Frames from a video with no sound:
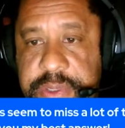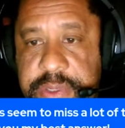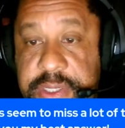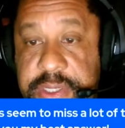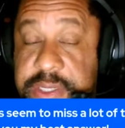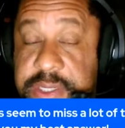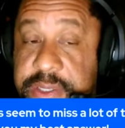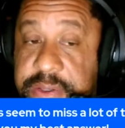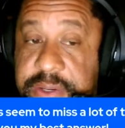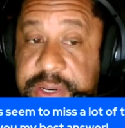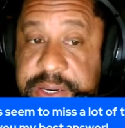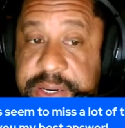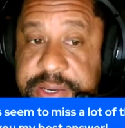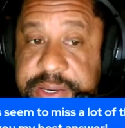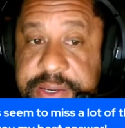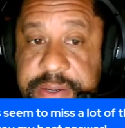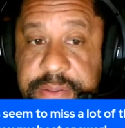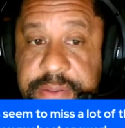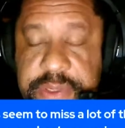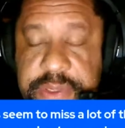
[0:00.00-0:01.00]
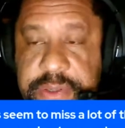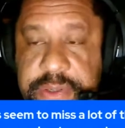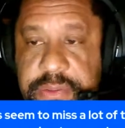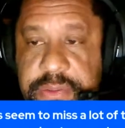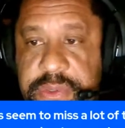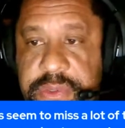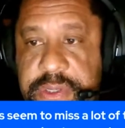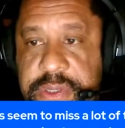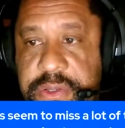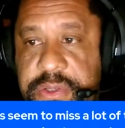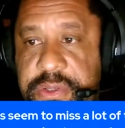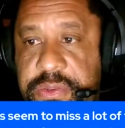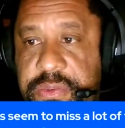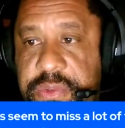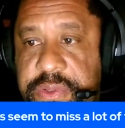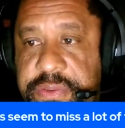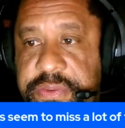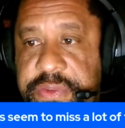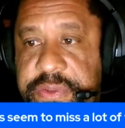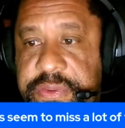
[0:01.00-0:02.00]
It was close to 150,
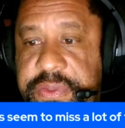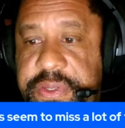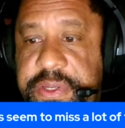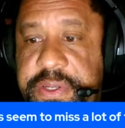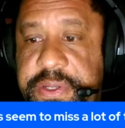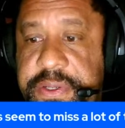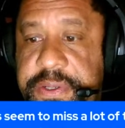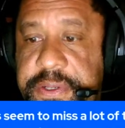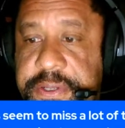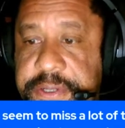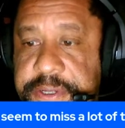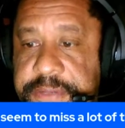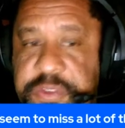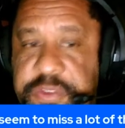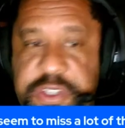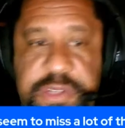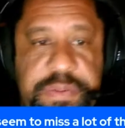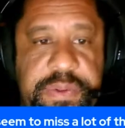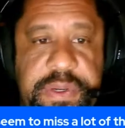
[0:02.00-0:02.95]
just because of all the